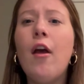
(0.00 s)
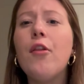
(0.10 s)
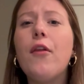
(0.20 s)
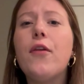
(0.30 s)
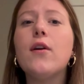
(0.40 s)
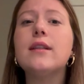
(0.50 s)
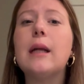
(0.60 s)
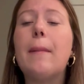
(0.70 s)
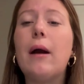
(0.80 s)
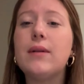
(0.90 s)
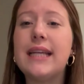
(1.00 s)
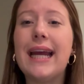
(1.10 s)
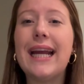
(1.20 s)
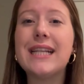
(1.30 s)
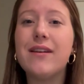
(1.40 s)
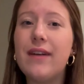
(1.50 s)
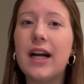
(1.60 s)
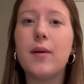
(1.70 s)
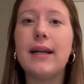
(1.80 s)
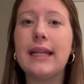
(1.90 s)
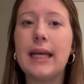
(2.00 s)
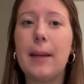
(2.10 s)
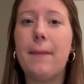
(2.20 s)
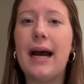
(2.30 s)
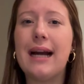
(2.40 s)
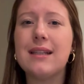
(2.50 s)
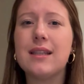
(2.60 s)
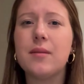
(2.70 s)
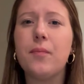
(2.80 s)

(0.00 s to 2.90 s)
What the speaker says: The third step I would take is evaluating the impact.